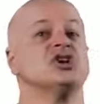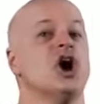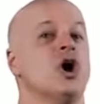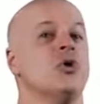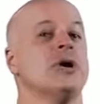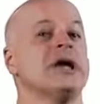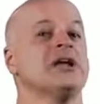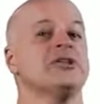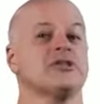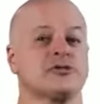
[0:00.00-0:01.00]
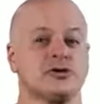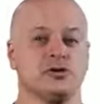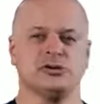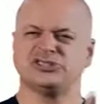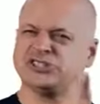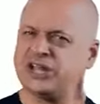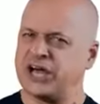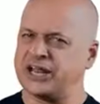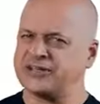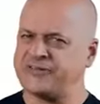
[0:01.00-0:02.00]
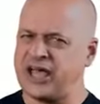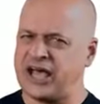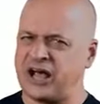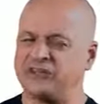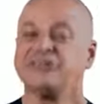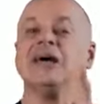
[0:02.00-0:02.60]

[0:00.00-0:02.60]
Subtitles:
going through a stenotic valve,